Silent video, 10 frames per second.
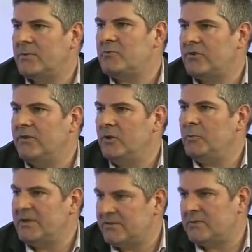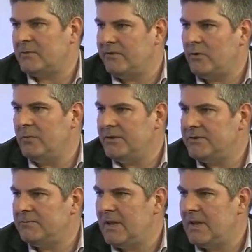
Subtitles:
to improve your business performance?